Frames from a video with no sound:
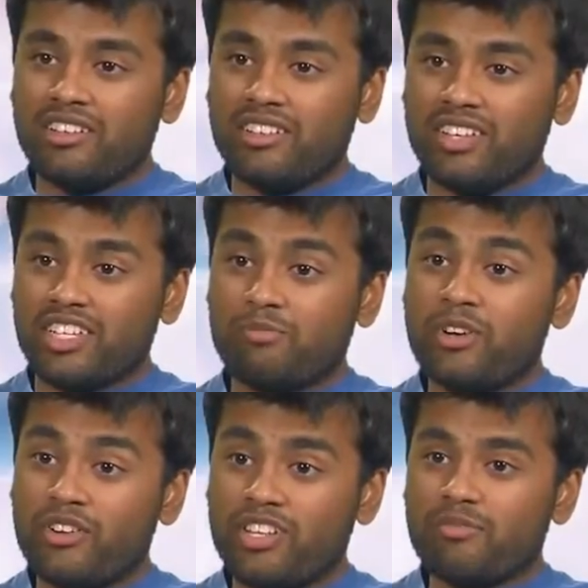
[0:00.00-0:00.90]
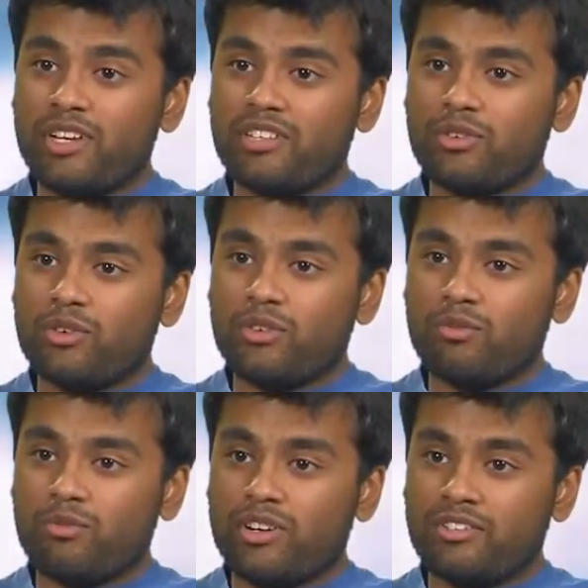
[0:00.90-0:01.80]
an experienced mentor
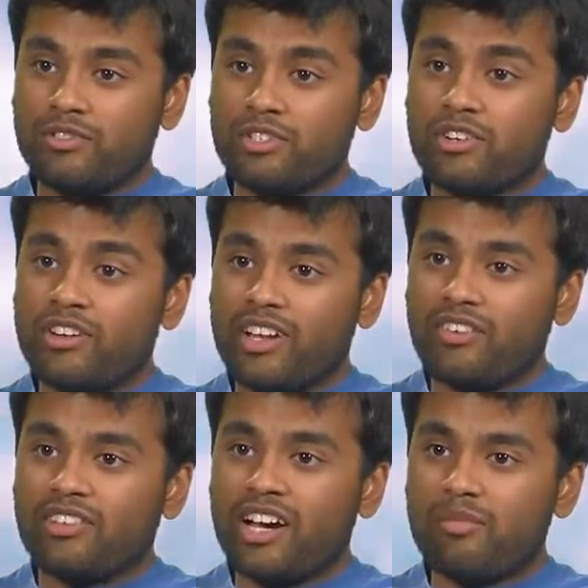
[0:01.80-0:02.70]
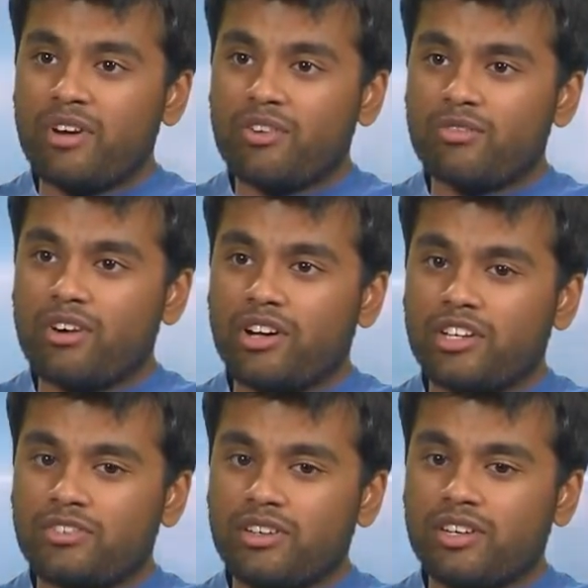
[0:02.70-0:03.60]
when I was first starting out in high-powered
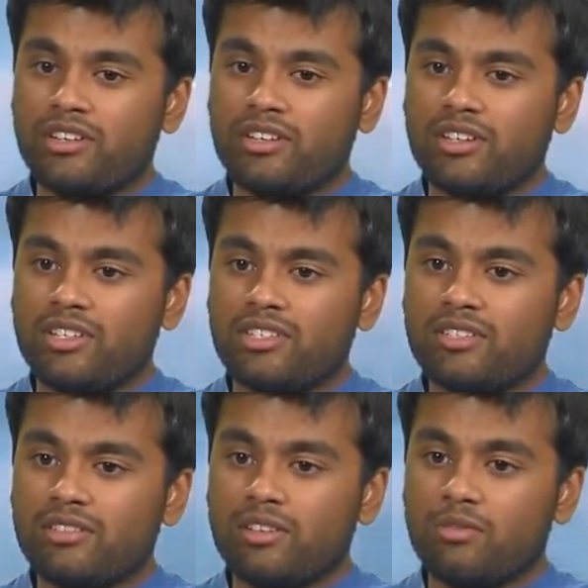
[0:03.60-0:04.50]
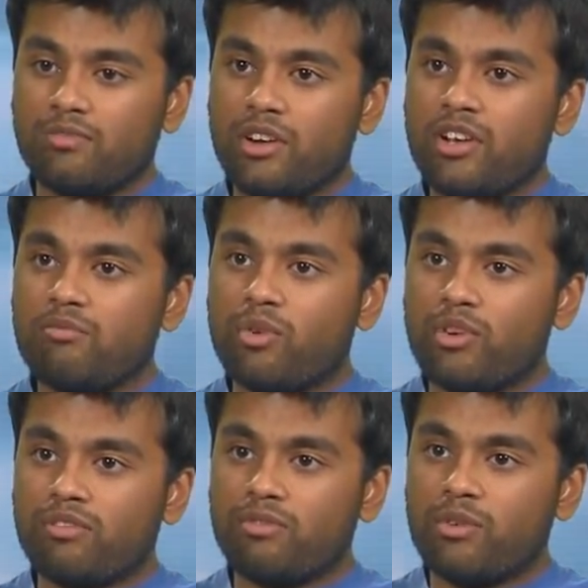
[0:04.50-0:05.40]
rocketry it was very
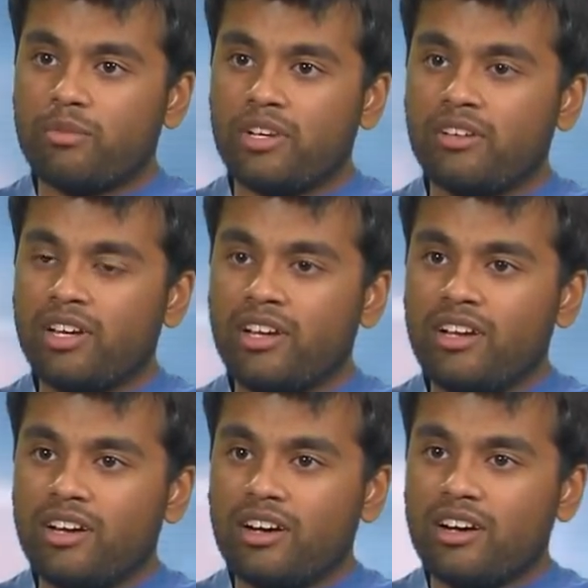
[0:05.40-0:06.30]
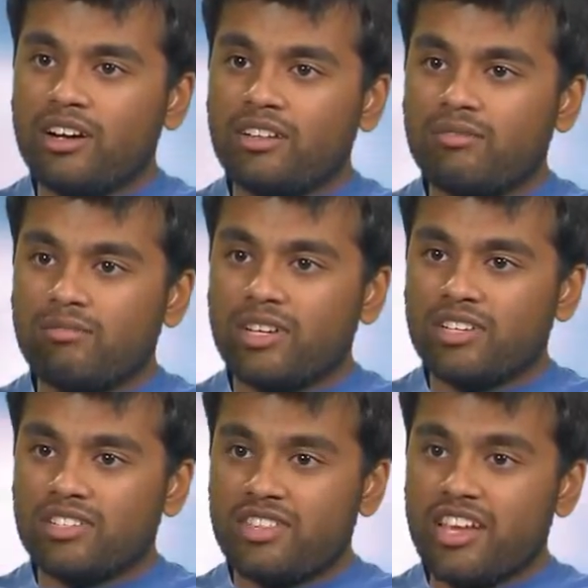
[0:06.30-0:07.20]
important for me
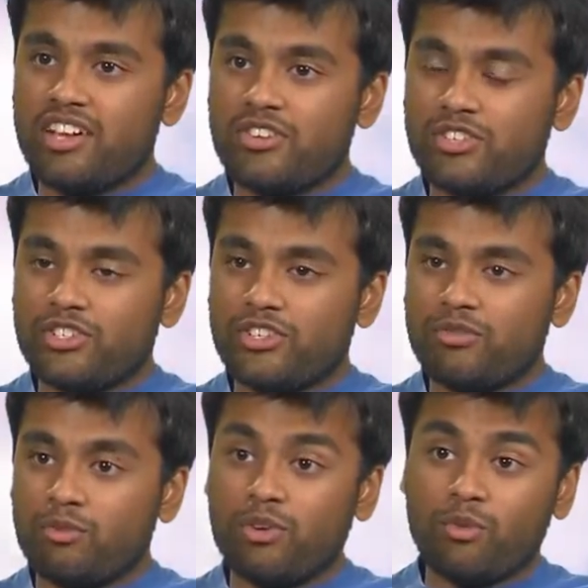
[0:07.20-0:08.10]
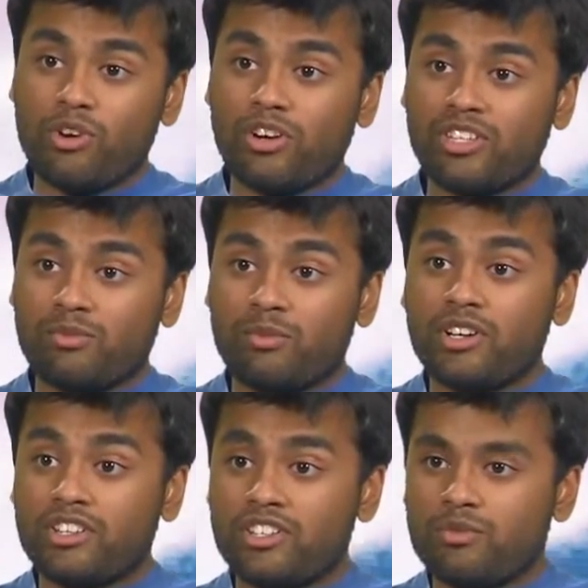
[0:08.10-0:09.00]
because they understood what works,
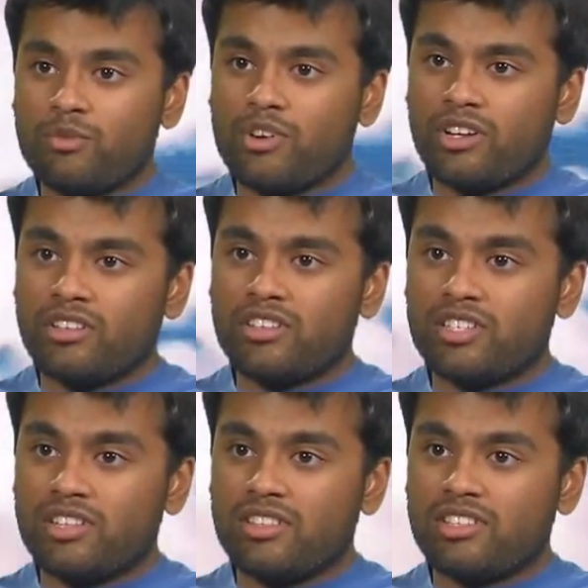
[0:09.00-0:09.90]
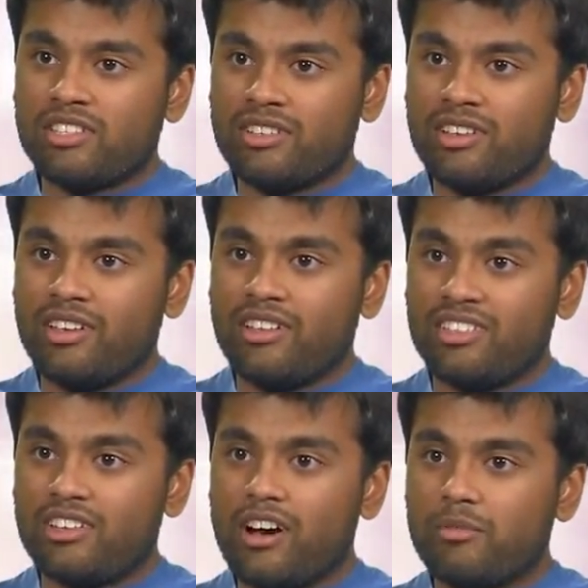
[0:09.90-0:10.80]
what doesn't work in
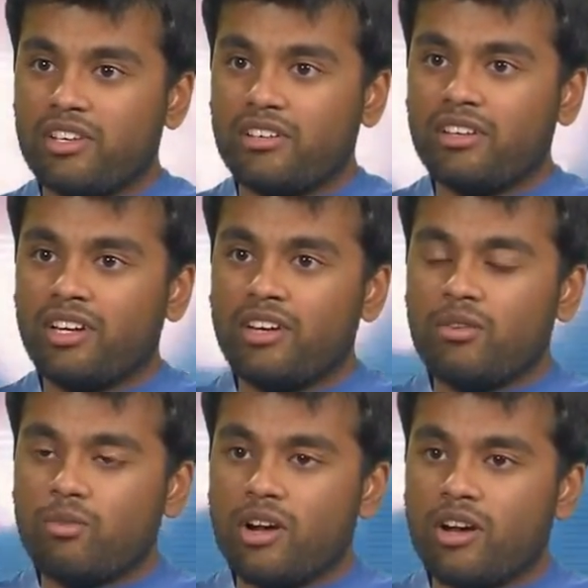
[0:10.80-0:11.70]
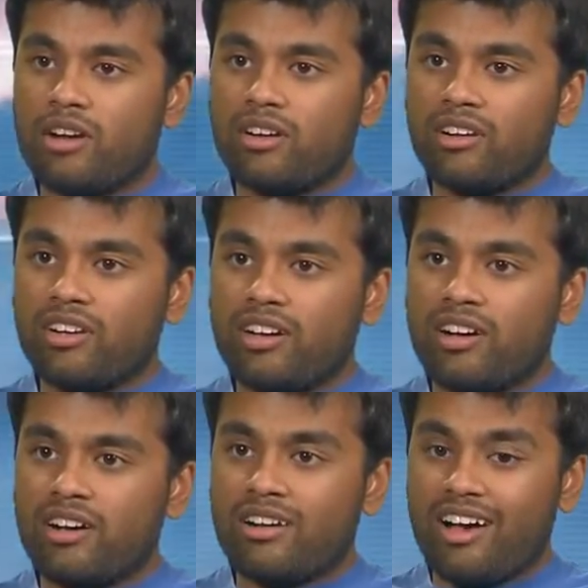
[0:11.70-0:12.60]
this hobby, where
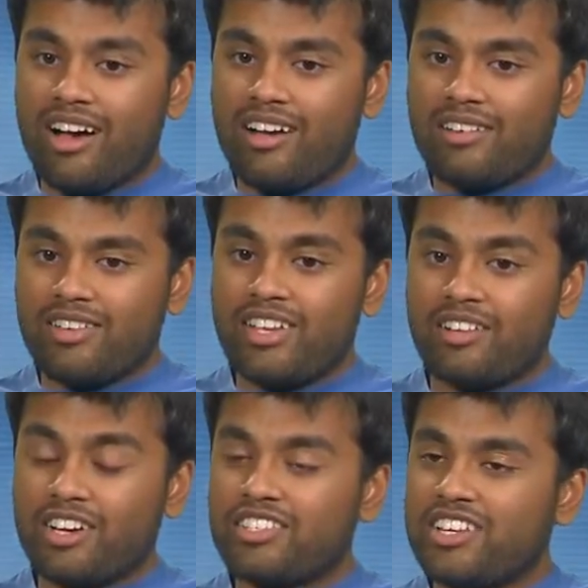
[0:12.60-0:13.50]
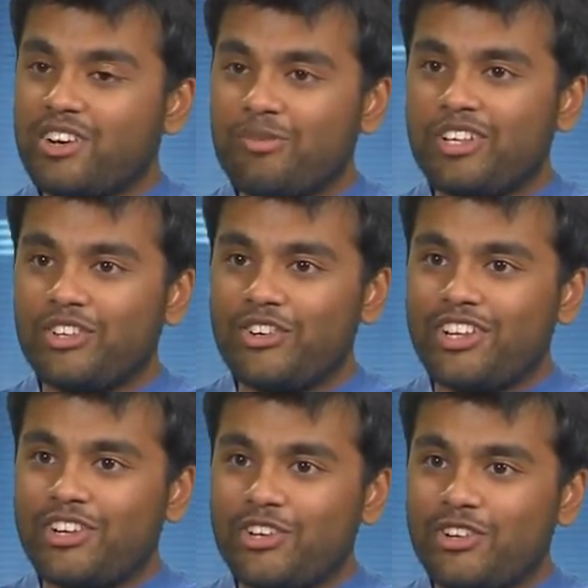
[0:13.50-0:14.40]
it cuts down my
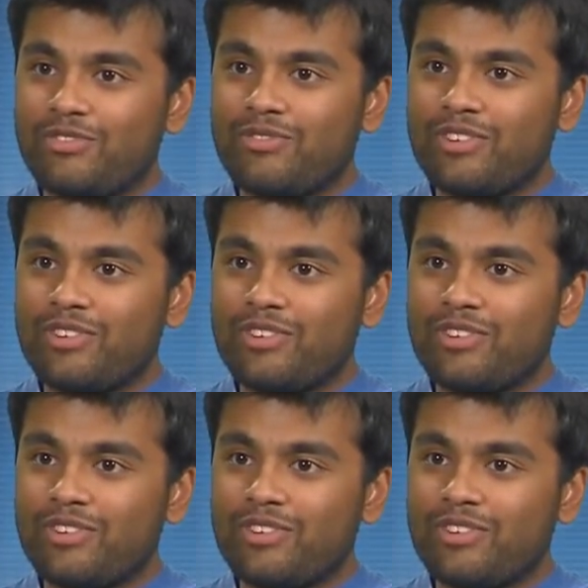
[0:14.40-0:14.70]
learning curve,